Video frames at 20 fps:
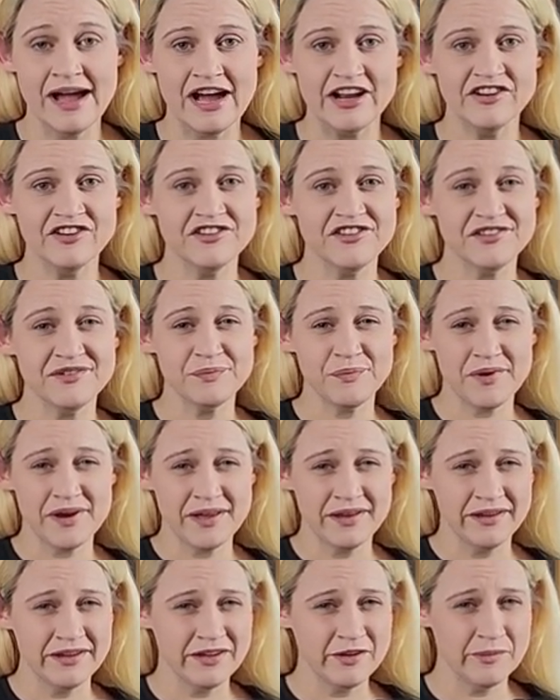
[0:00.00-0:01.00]
I just
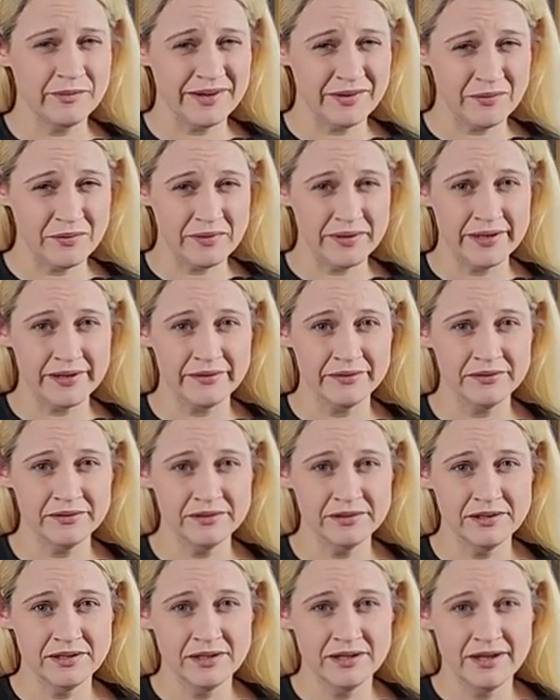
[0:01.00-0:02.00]
spray a little bit of
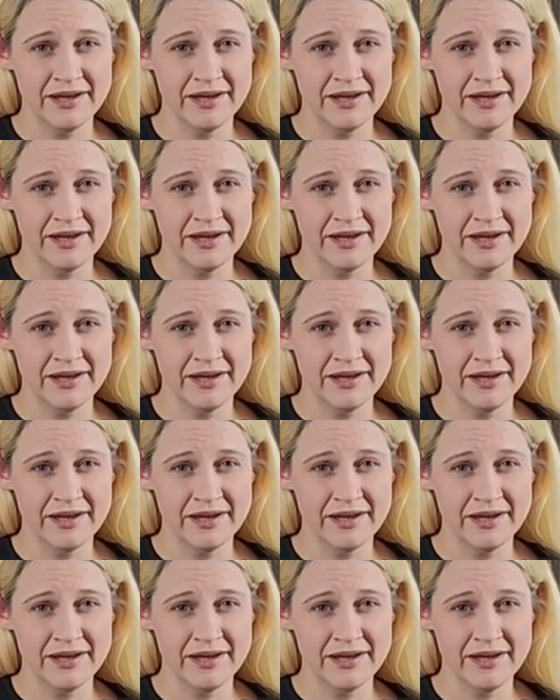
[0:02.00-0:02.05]
oil.